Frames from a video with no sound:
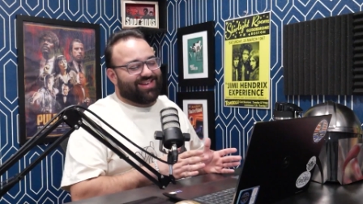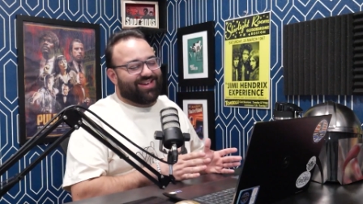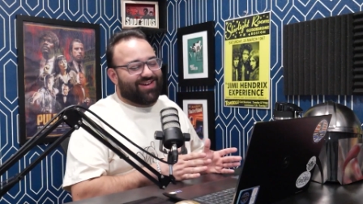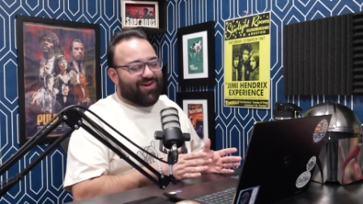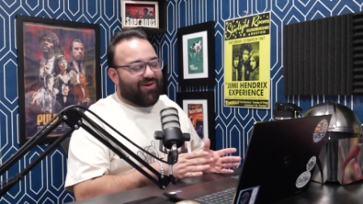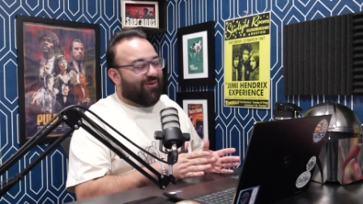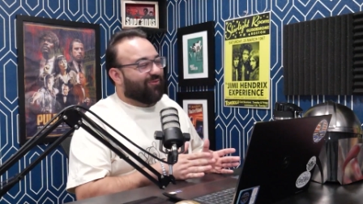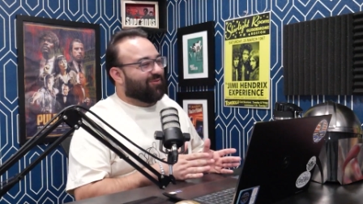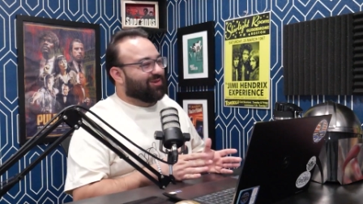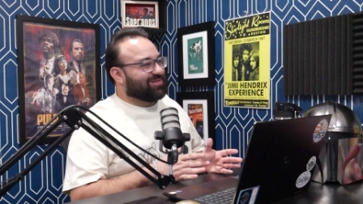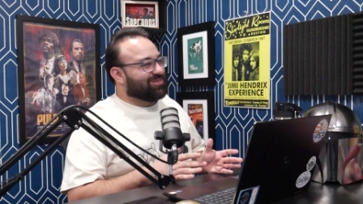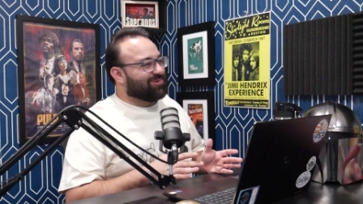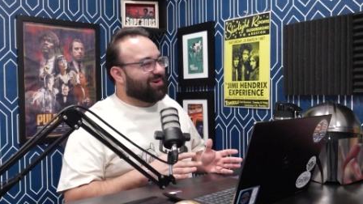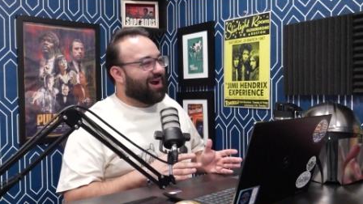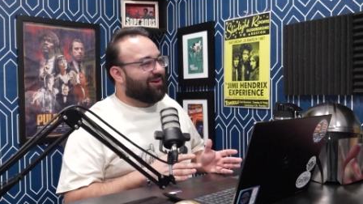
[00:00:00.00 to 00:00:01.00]
over
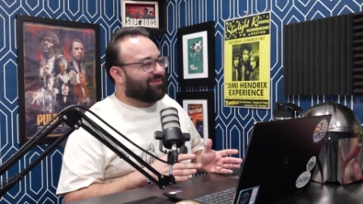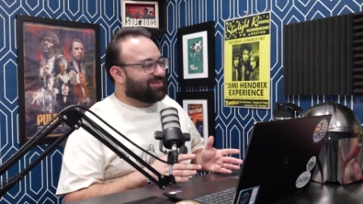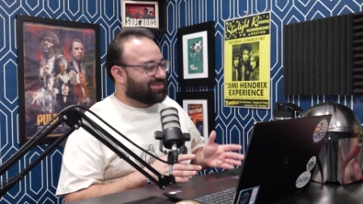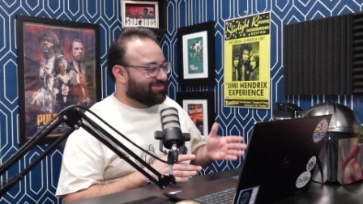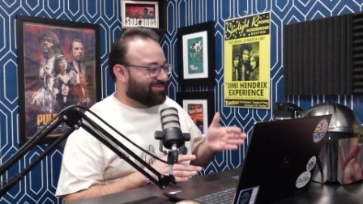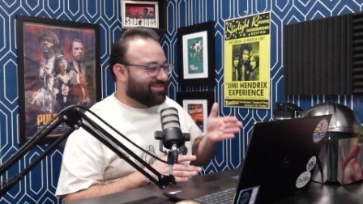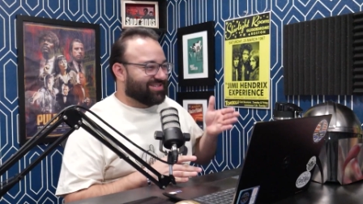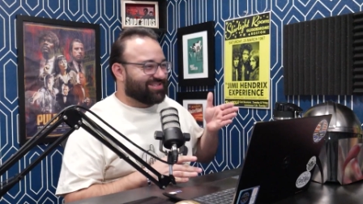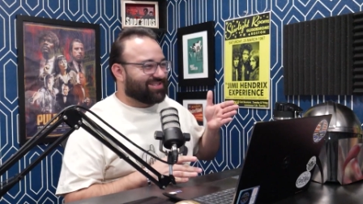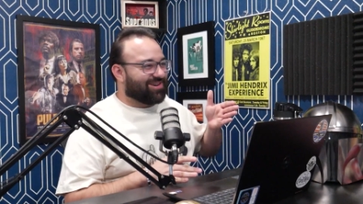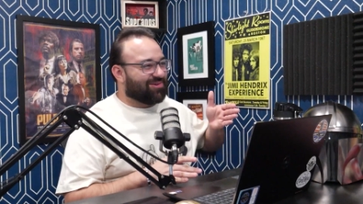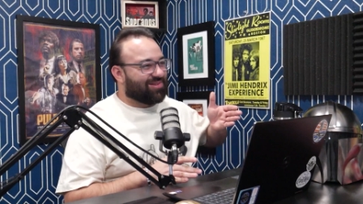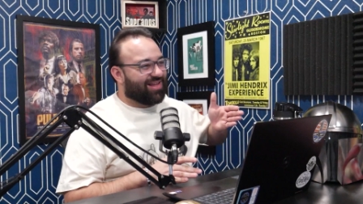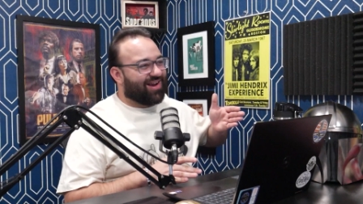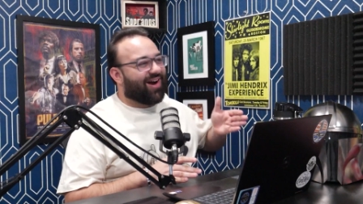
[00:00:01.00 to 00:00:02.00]
2 hours? Do we just go
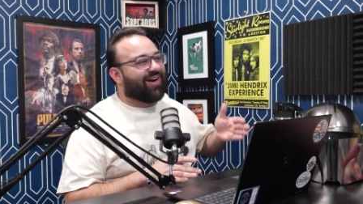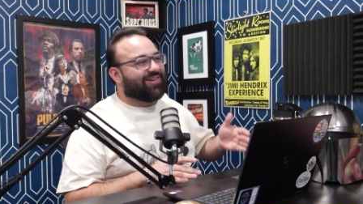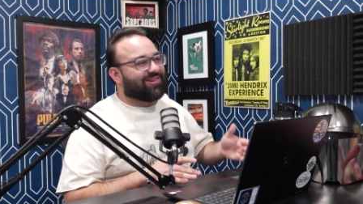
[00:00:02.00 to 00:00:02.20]
like under